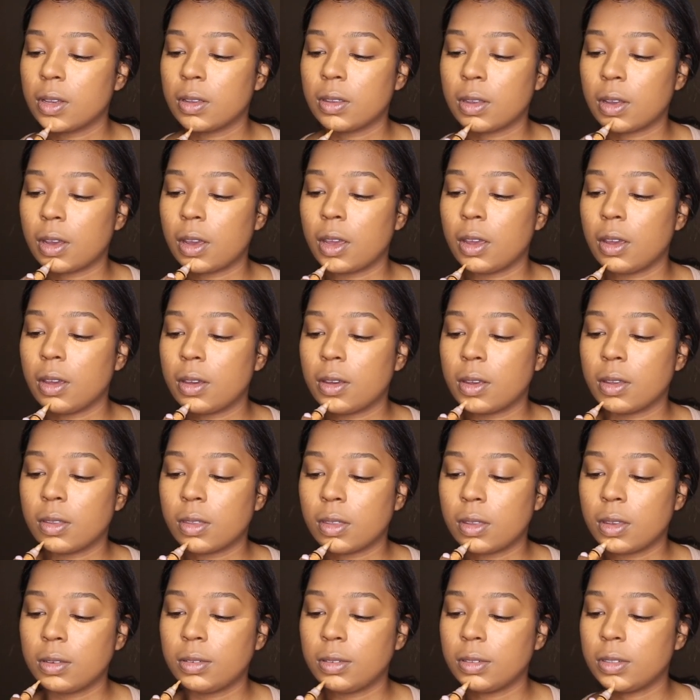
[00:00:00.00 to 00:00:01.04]
Like,
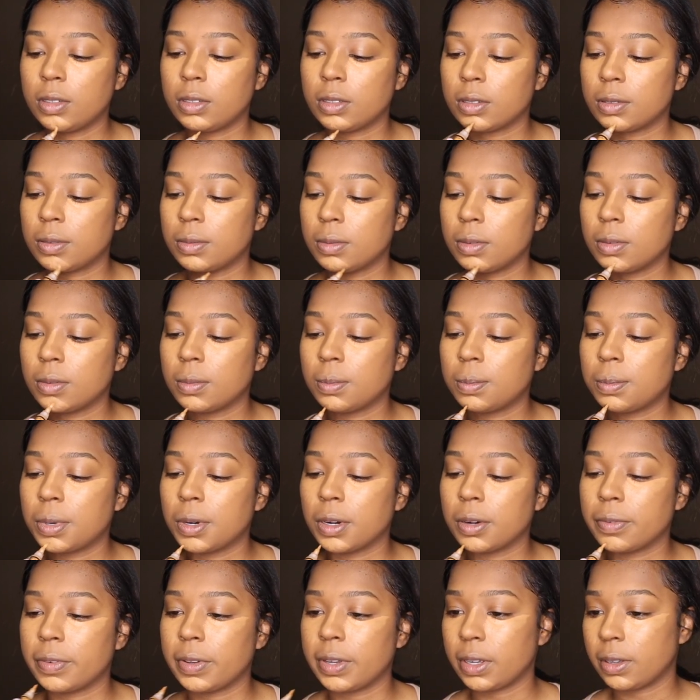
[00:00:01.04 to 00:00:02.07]
this is just
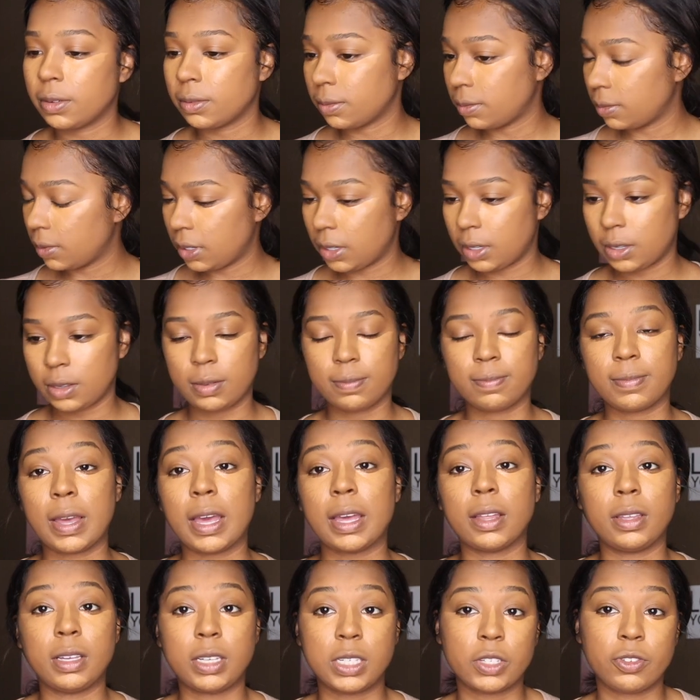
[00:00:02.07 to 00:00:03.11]
perfect,
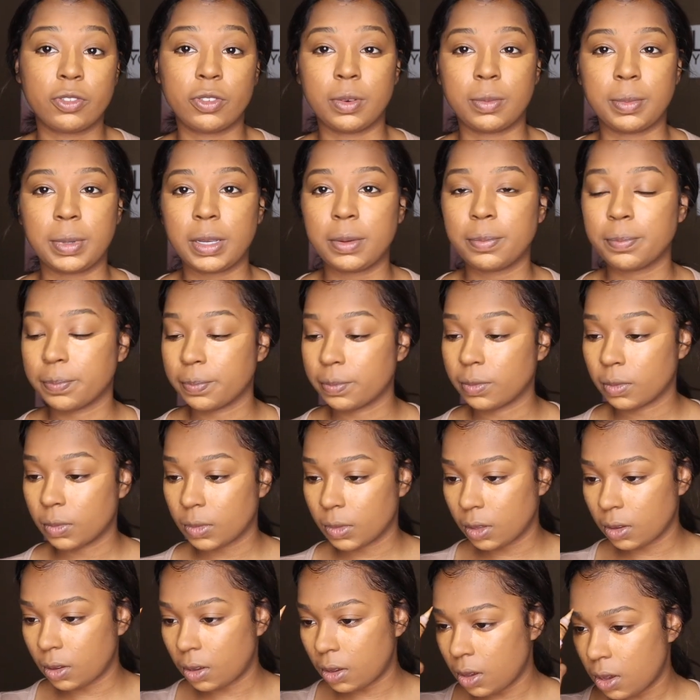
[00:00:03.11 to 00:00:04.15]
at least for me.
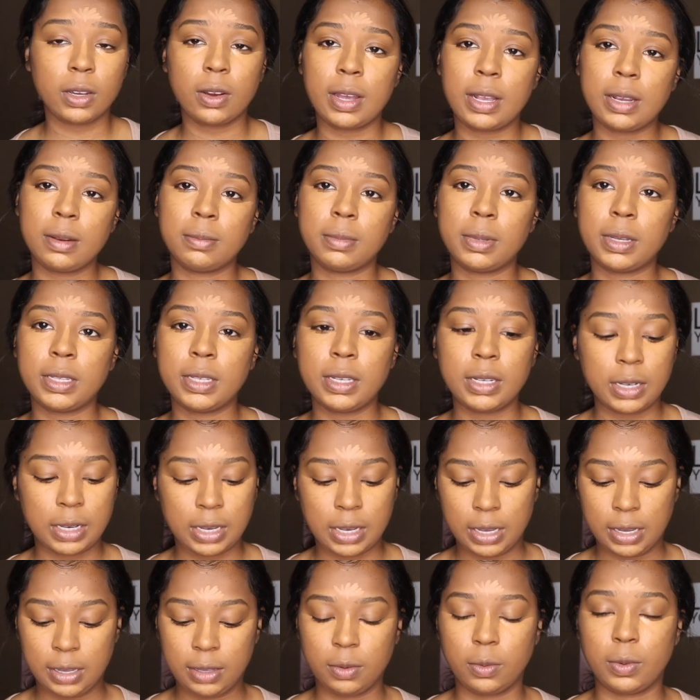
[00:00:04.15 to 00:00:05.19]
Go ahead and blend it
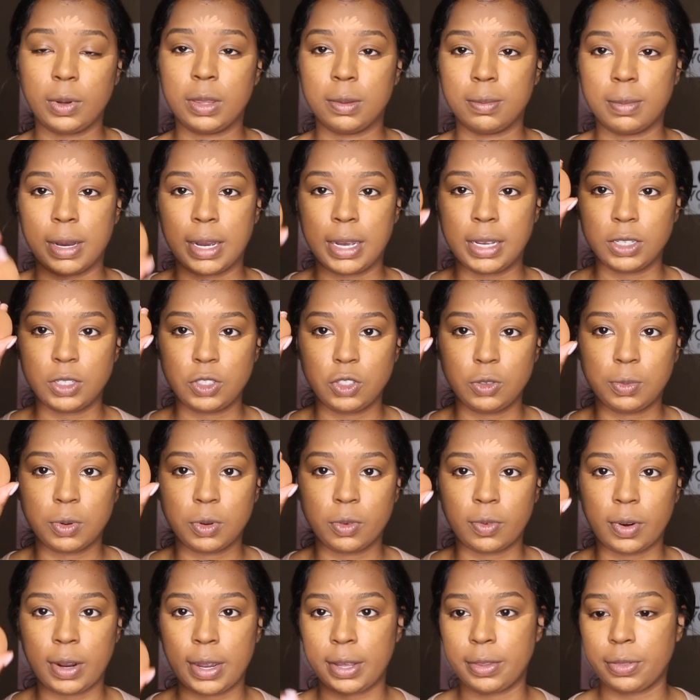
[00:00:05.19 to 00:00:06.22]
in with my Super
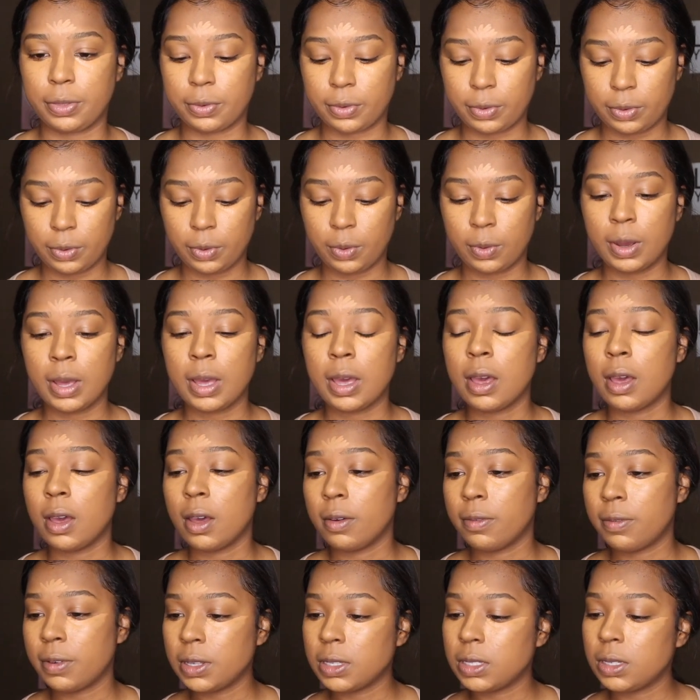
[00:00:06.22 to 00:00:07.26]
Ran Through
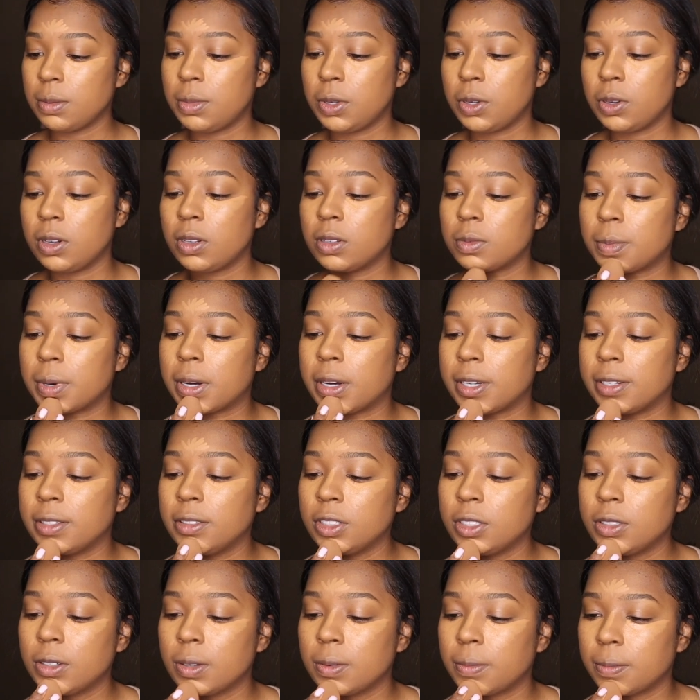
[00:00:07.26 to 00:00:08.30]
Fenty Beauty
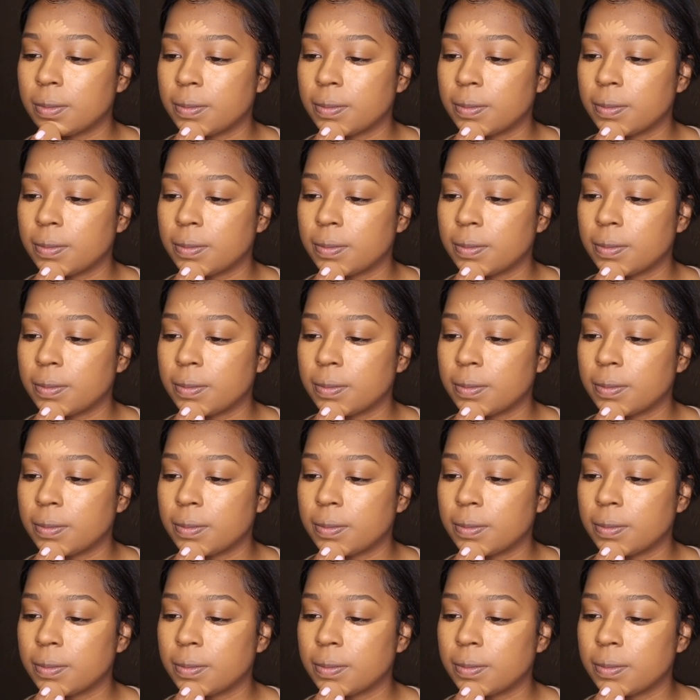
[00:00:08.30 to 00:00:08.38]
sponge.